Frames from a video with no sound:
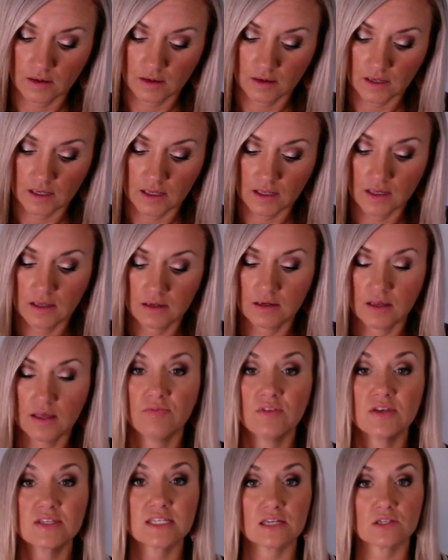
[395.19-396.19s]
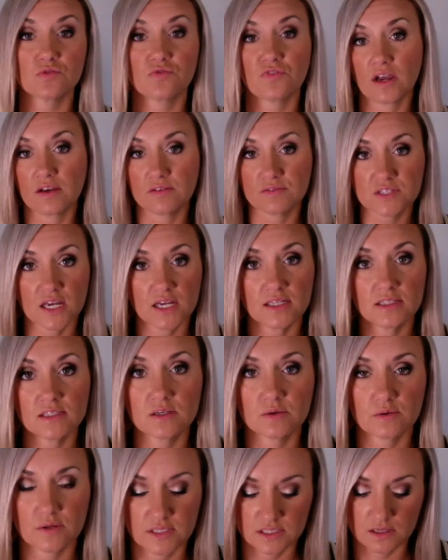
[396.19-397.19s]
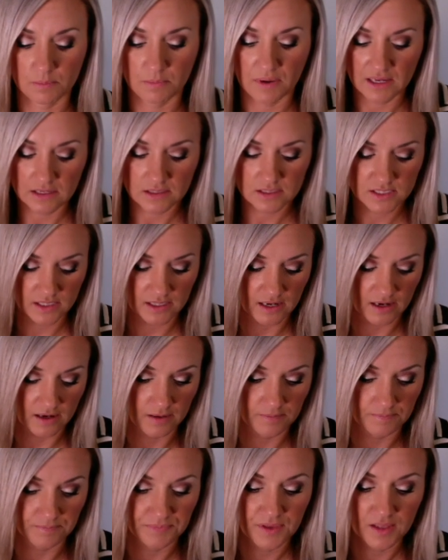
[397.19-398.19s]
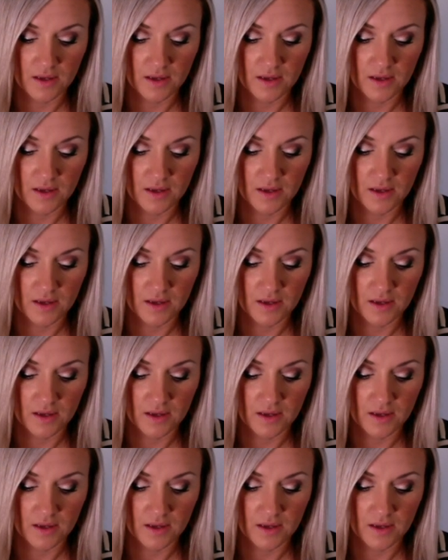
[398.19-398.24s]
and this has 5 sides, so it's a pentagon,